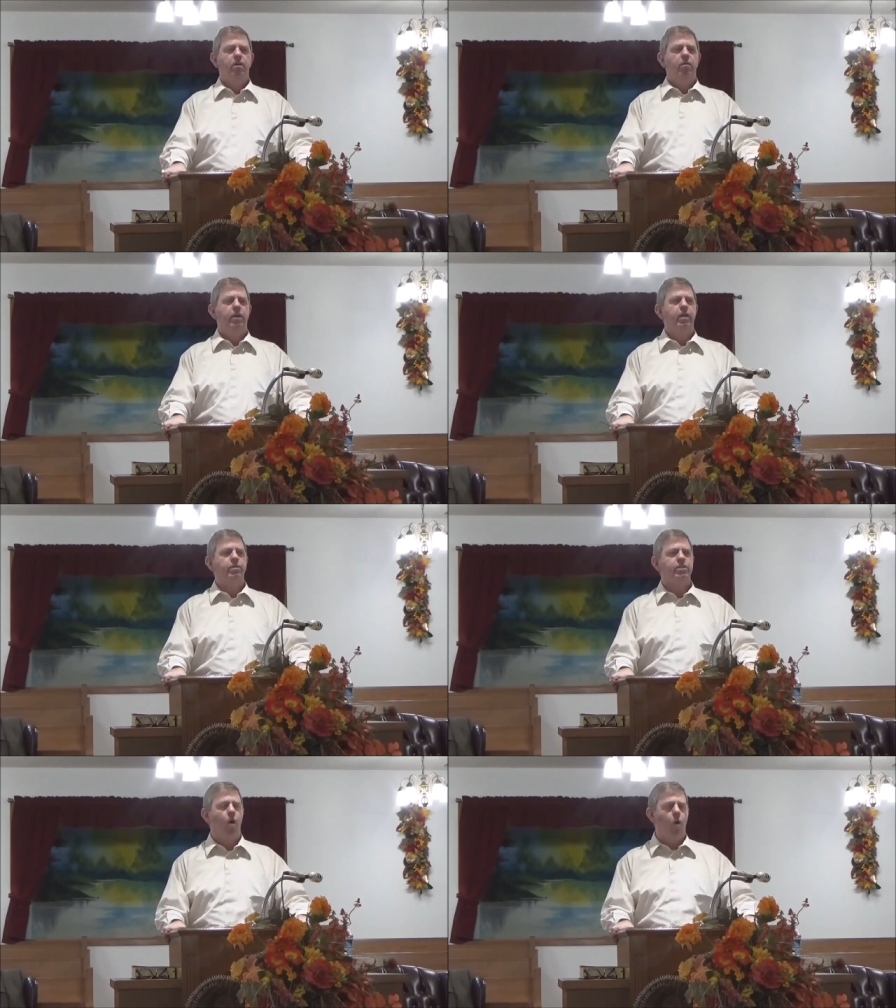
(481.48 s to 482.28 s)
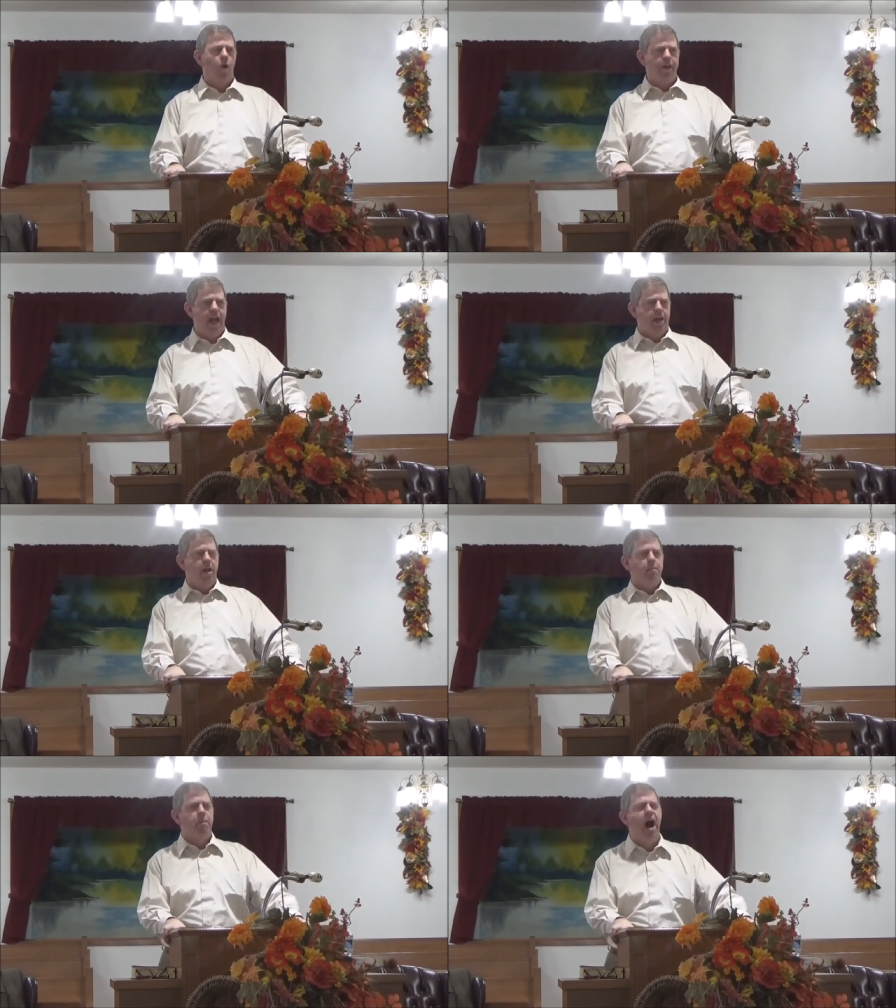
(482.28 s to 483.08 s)
when he was torn,
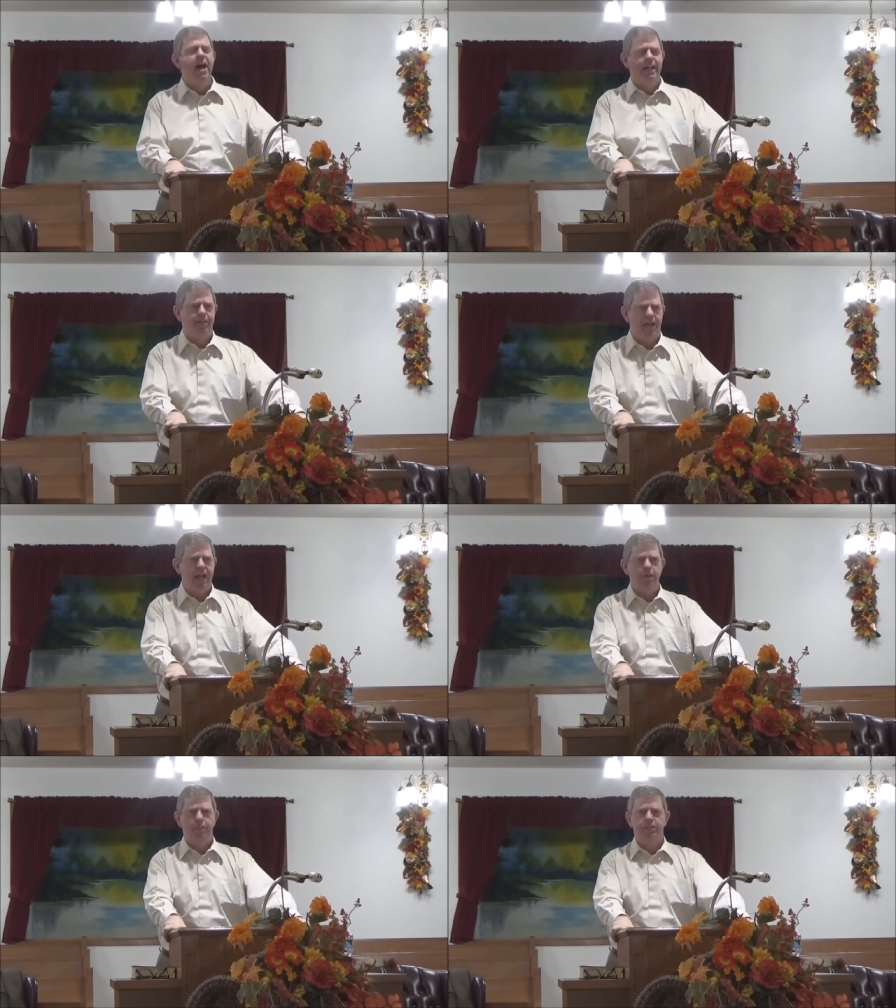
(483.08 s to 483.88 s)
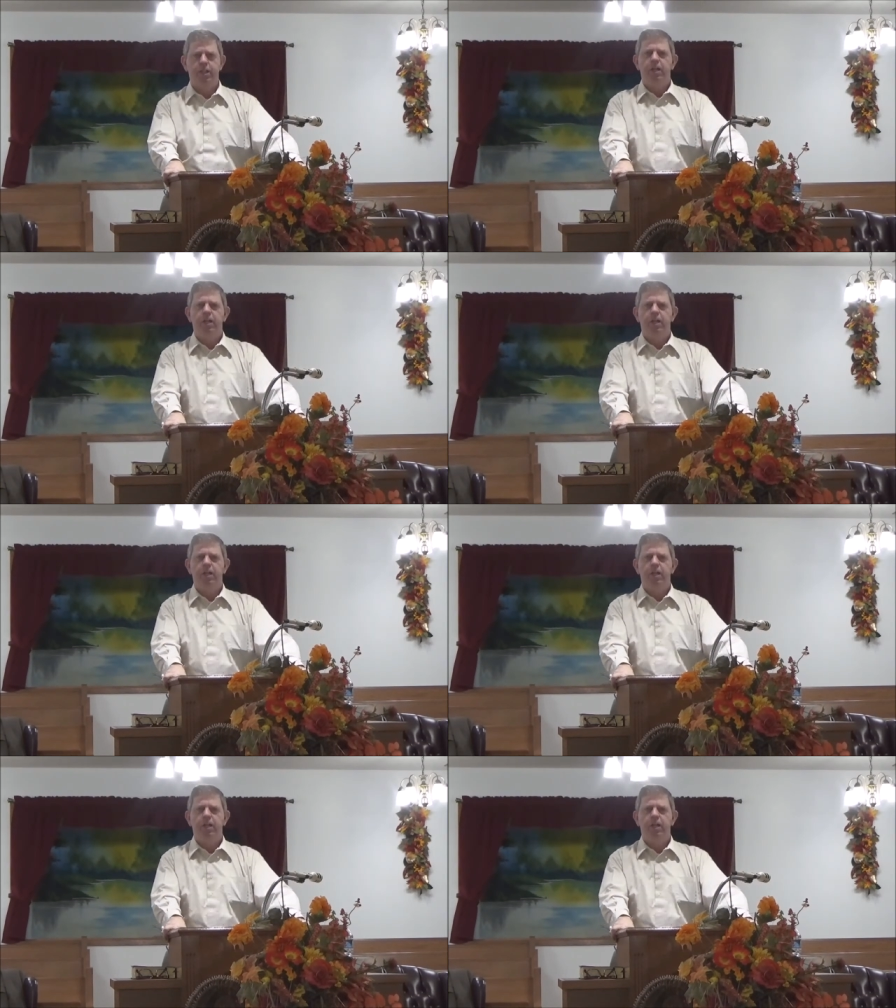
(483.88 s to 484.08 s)
that body that he was